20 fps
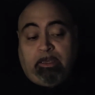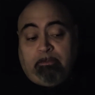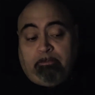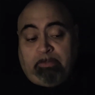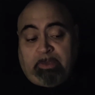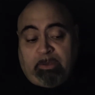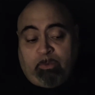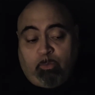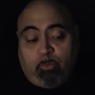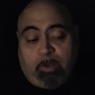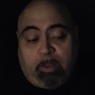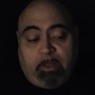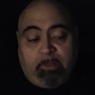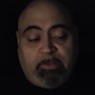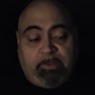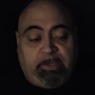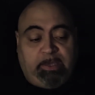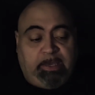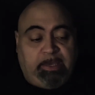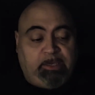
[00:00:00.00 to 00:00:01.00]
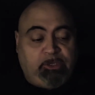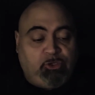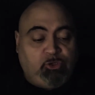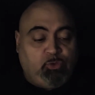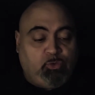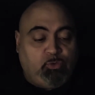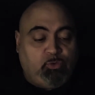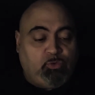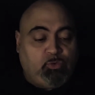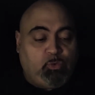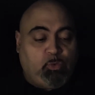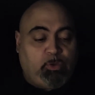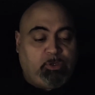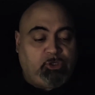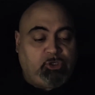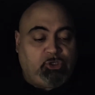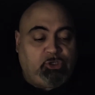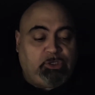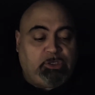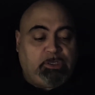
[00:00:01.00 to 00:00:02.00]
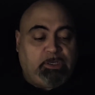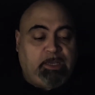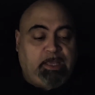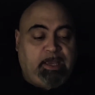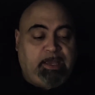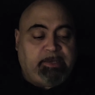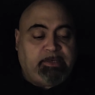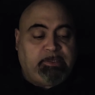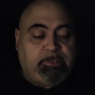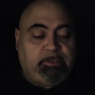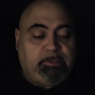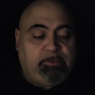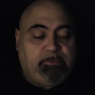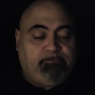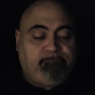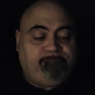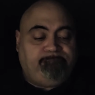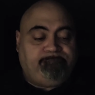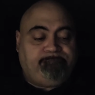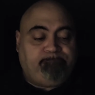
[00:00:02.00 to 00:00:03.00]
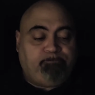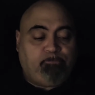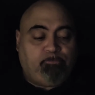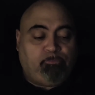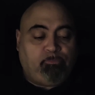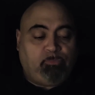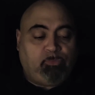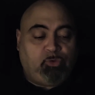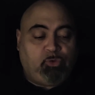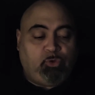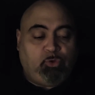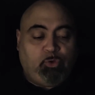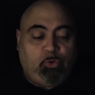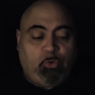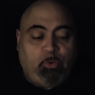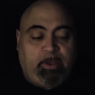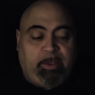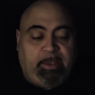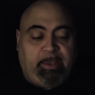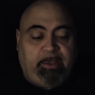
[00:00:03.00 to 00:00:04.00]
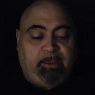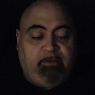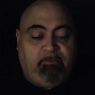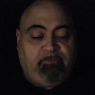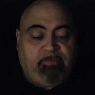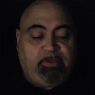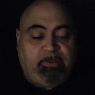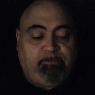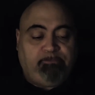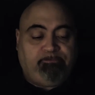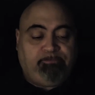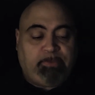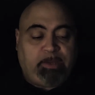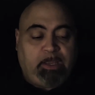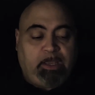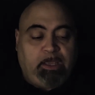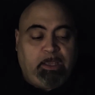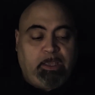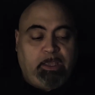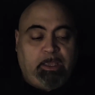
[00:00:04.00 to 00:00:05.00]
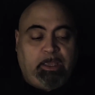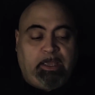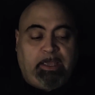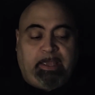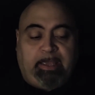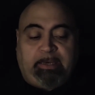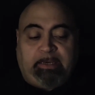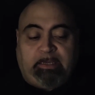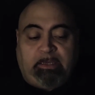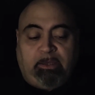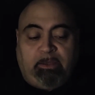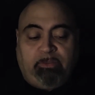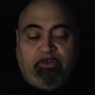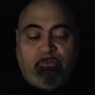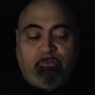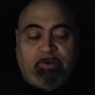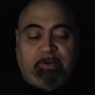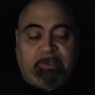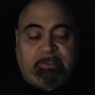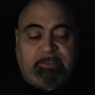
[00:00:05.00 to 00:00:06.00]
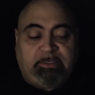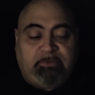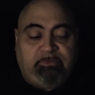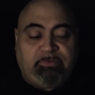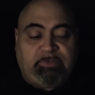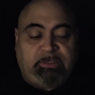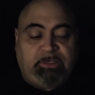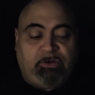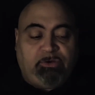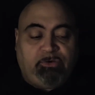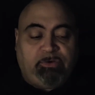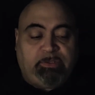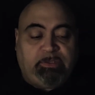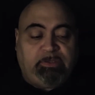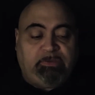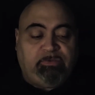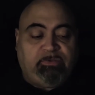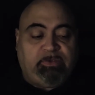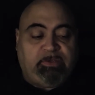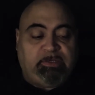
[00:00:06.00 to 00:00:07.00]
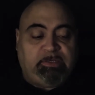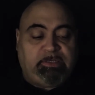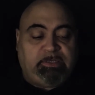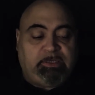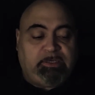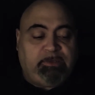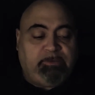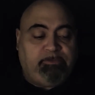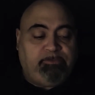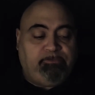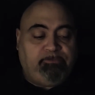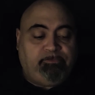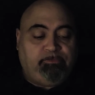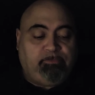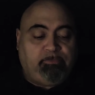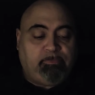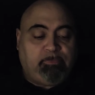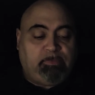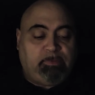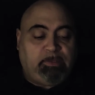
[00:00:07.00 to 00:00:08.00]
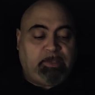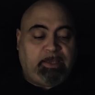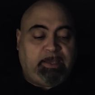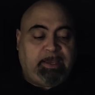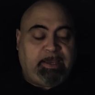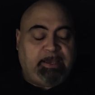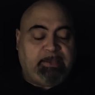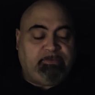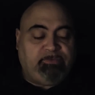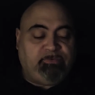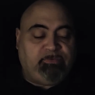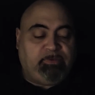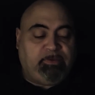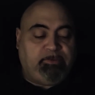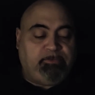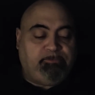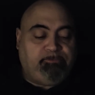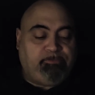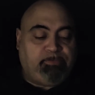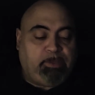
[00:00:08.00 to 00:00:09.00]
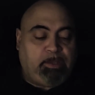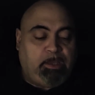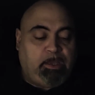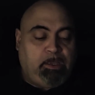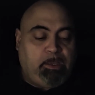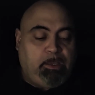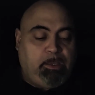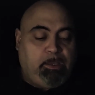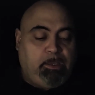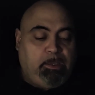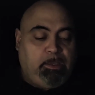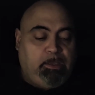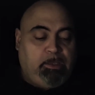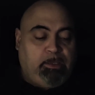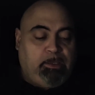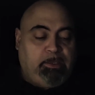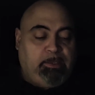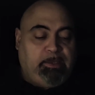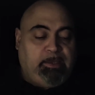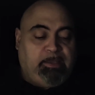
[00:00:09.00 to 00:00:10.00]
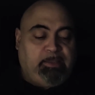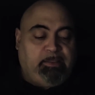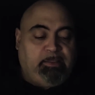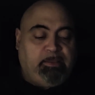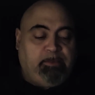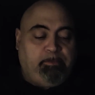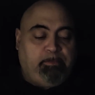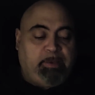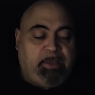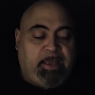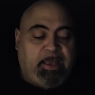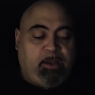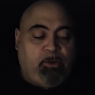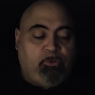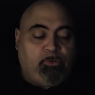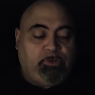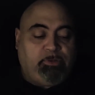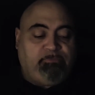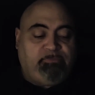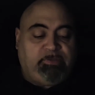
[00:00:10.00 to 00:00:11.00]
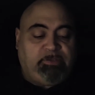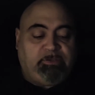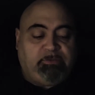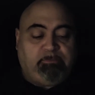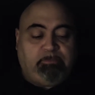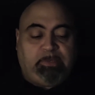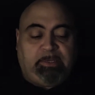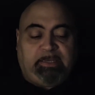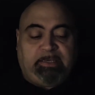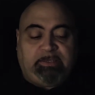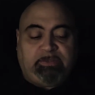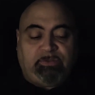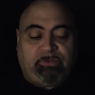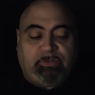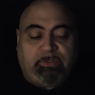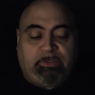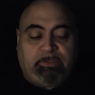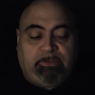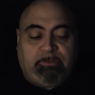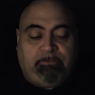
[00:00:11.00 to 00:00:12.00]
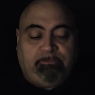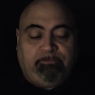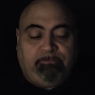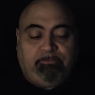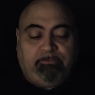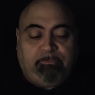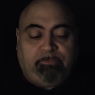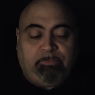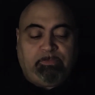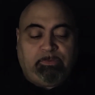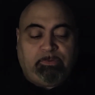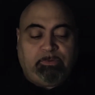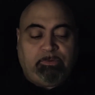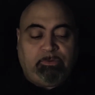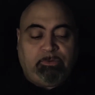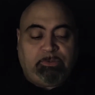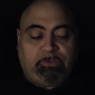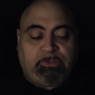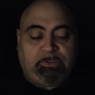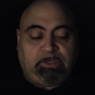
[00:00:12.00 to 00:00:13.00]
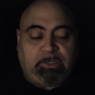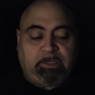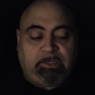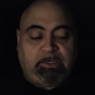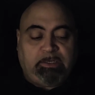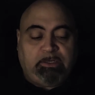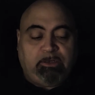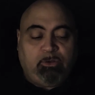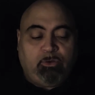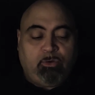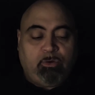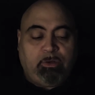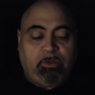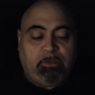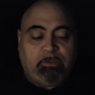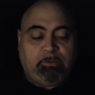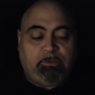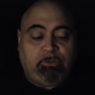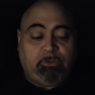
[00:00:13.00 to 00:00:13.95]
Meanwhile, the angels questioned Lot. Do you have any other relatives here in the city? They asked. Get them out of this place. Your sons-in-law,